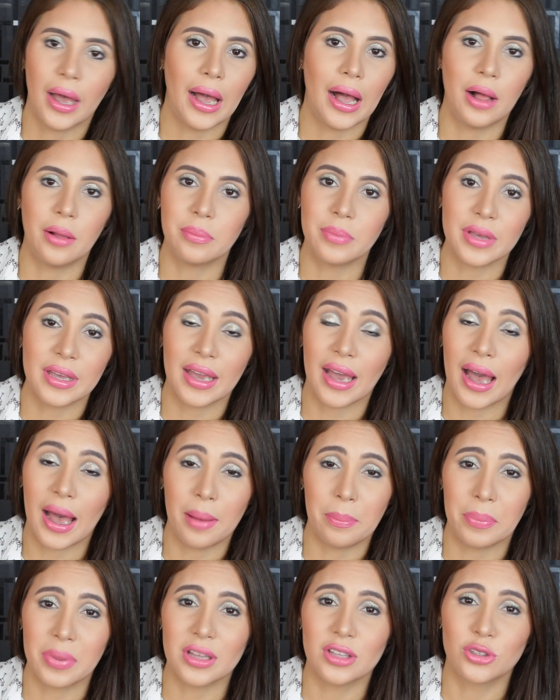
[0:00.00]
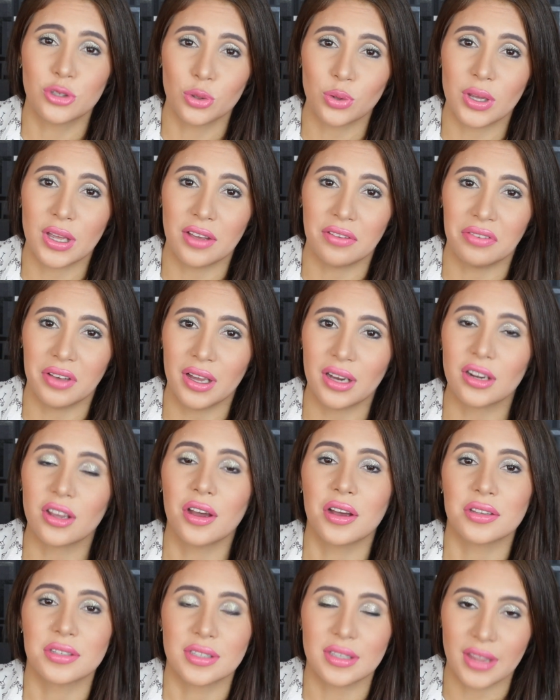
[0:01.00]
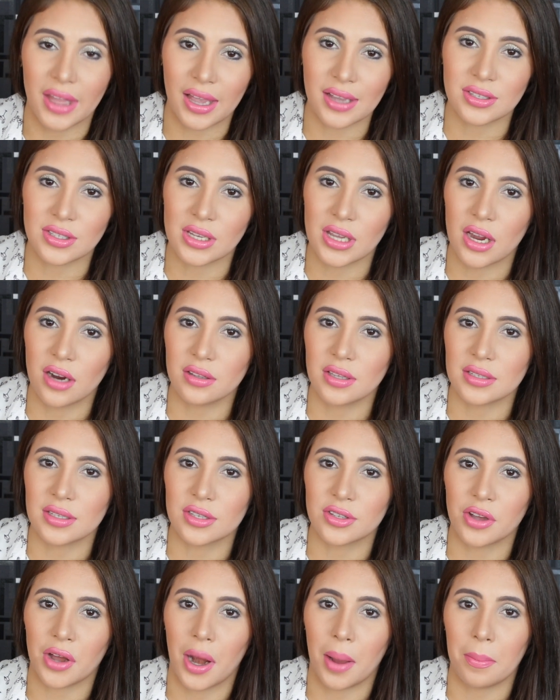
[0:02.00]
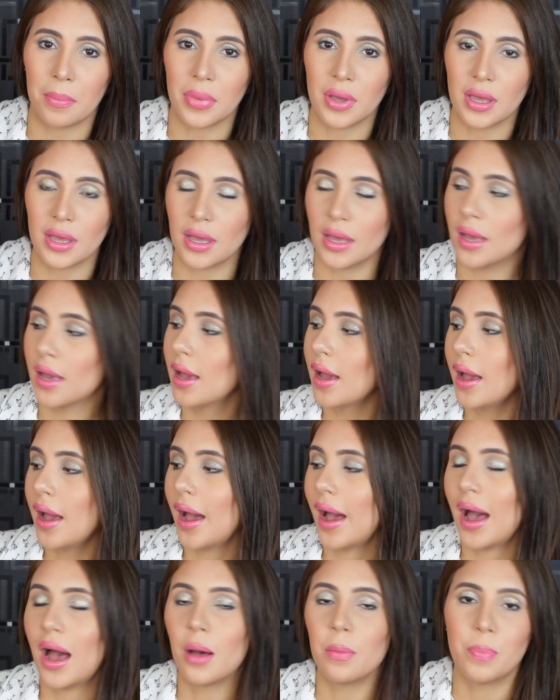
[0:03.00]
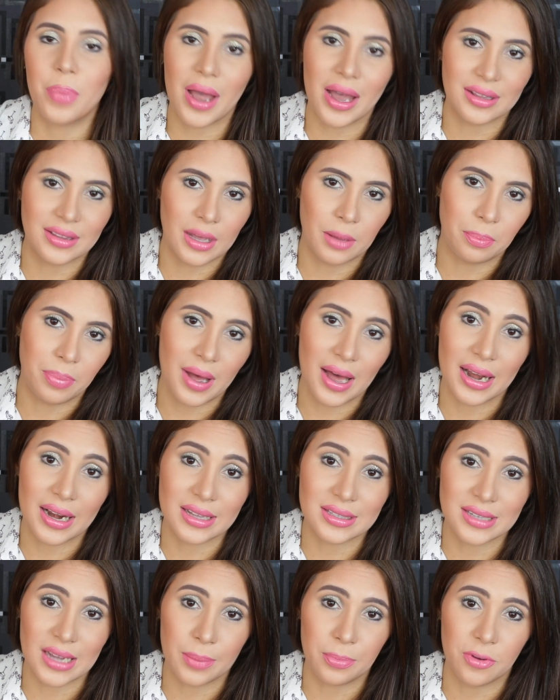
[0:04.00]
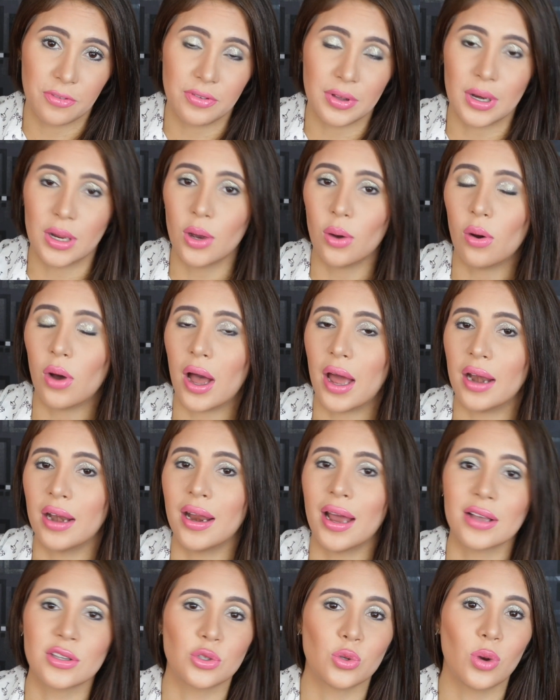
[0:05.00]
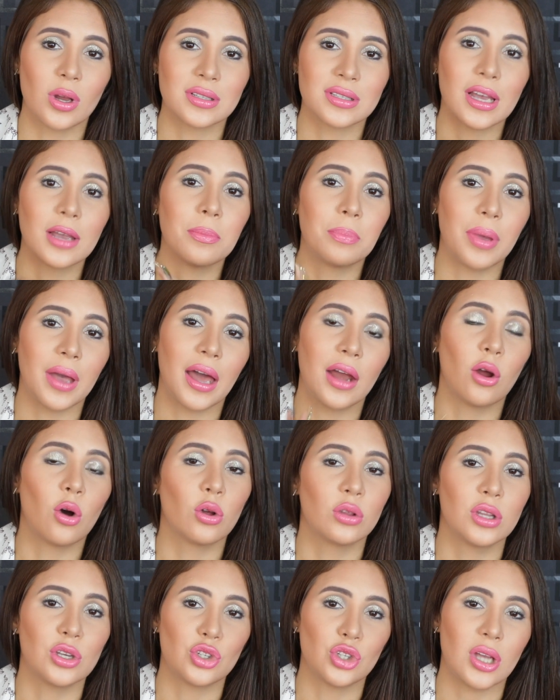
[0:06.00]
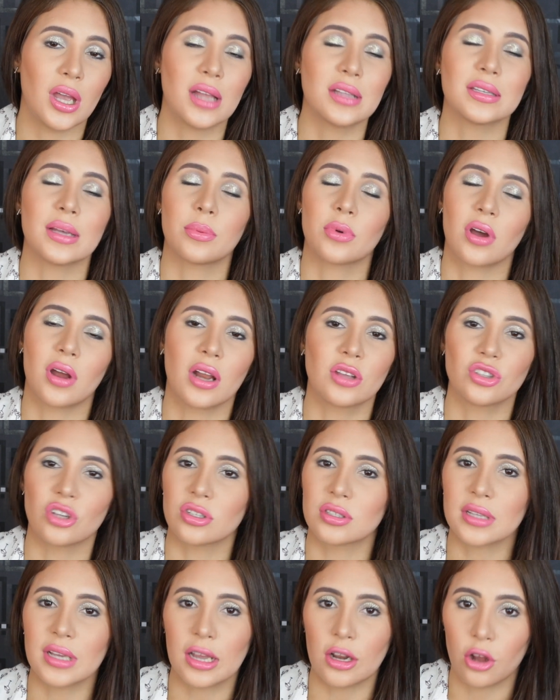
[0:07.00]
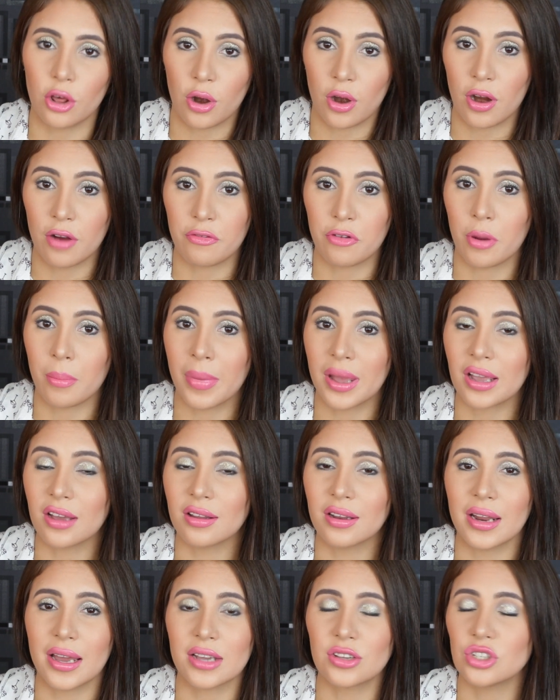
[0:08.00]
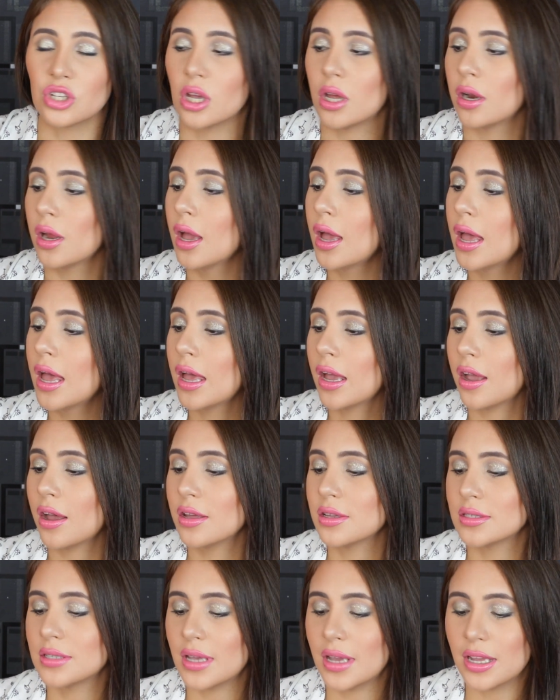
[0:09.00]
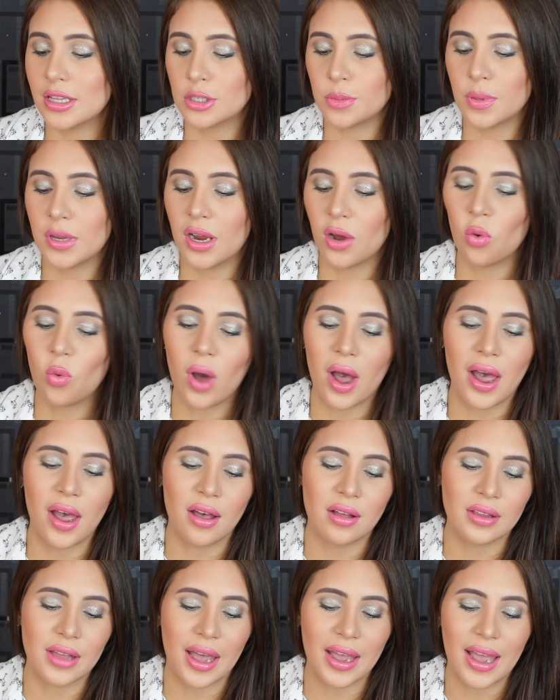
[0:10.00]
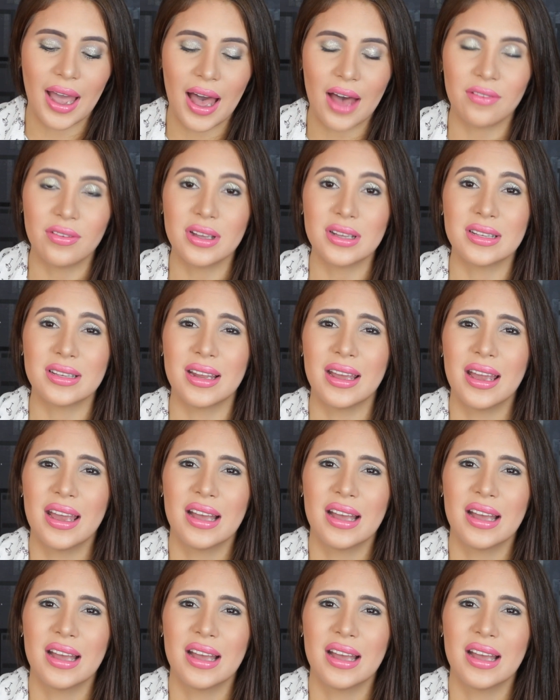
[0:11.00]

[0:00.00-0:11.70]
I'll be happy to give it, because next year this is gonna be a panda palette type of video, and as soon as I pan all the shades, I'm gonna just declutter it from my collection, because it's been a while. I have it